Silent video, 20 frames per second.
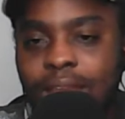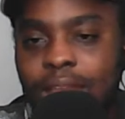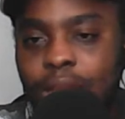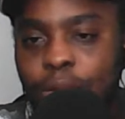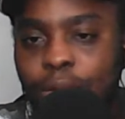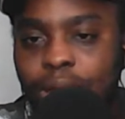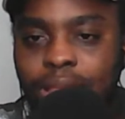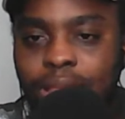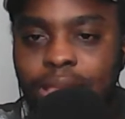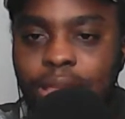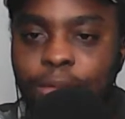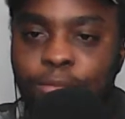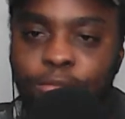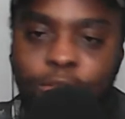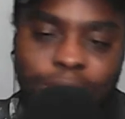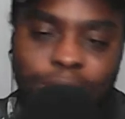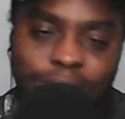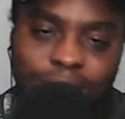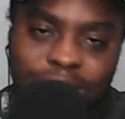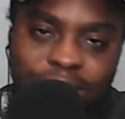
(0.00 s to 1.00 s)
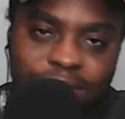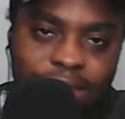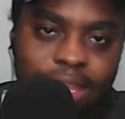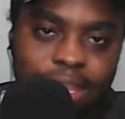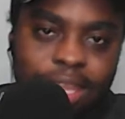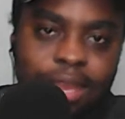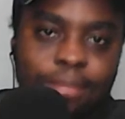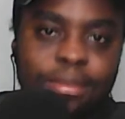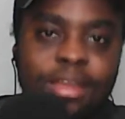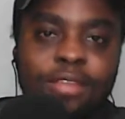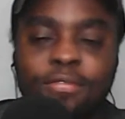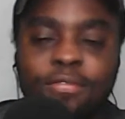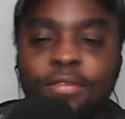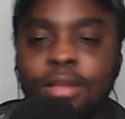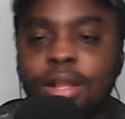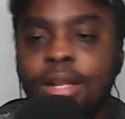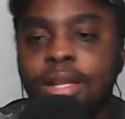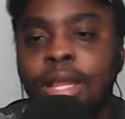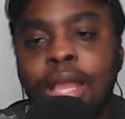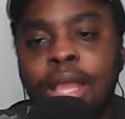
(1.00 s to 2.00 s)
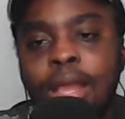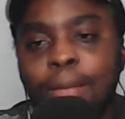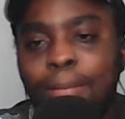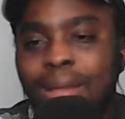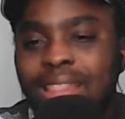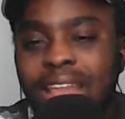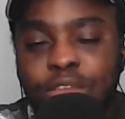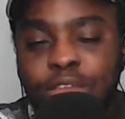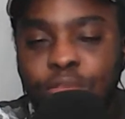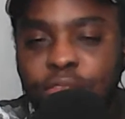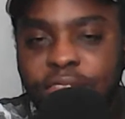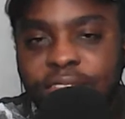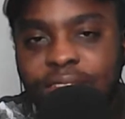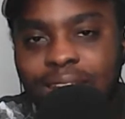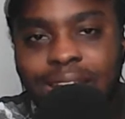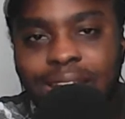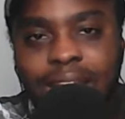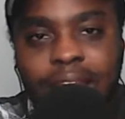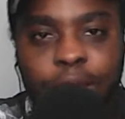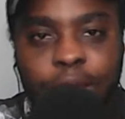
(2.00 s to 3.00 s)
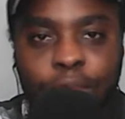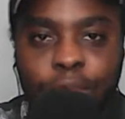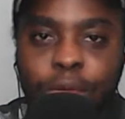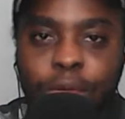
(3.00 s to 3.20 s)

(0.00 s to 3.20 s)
and one came from a mistake in midfield. But that was it. Like, we